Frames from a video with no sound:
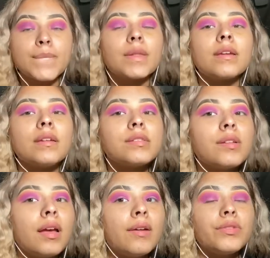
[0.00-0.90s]
Okay, so
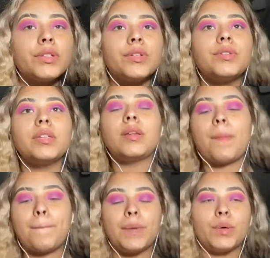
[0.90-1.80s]
after you did
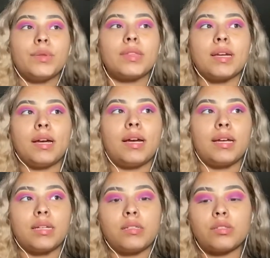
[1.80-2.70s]
both
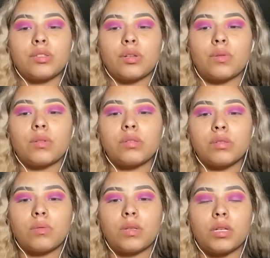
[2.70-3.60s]
eyes, you're going
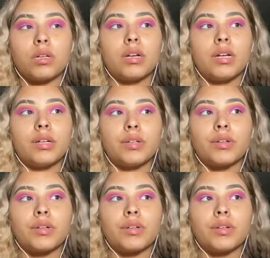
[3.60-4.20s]
to want to cut your